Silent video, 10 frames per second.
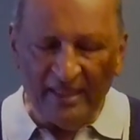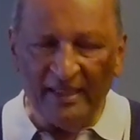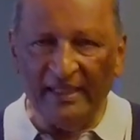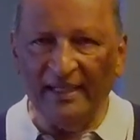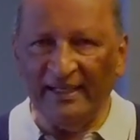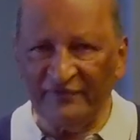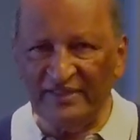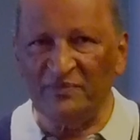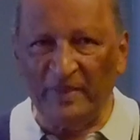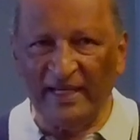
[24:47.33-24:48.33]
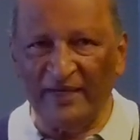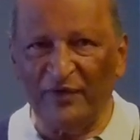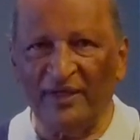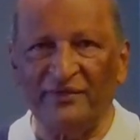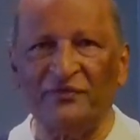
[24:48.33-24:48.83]
he left his piano
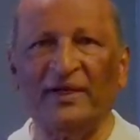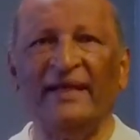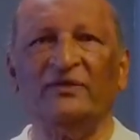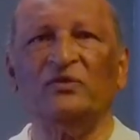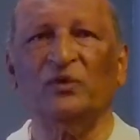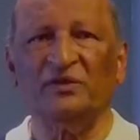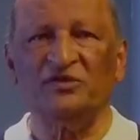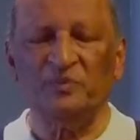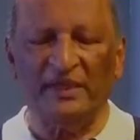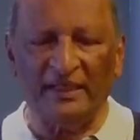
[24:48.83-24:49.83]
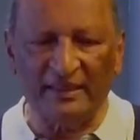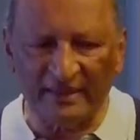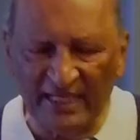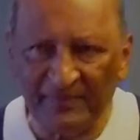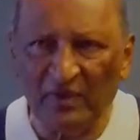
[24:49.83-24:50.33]
and ran towards me,
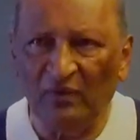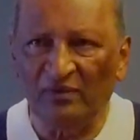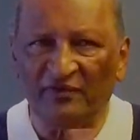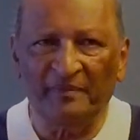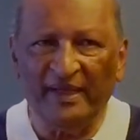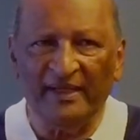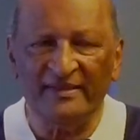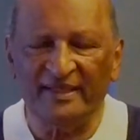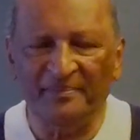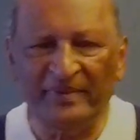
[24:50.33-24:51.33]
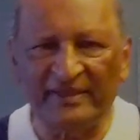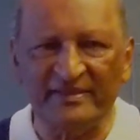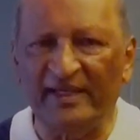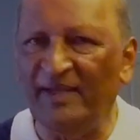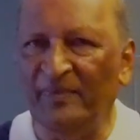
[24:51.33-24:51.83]
grabbed hold of me, and he said,
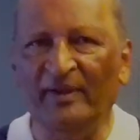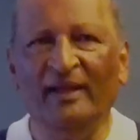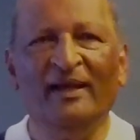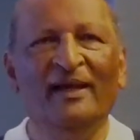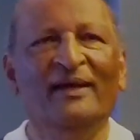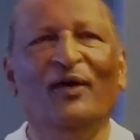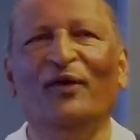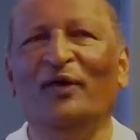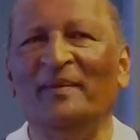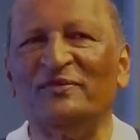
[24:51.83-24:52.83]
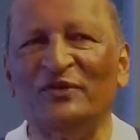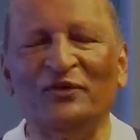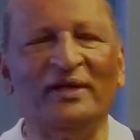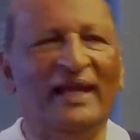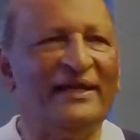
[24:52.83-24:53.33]
Pastor Abel, Oh, I'm so
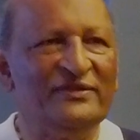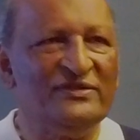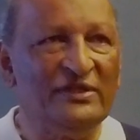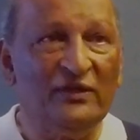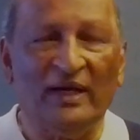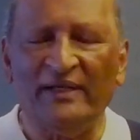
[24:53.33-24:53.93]
glad to see you.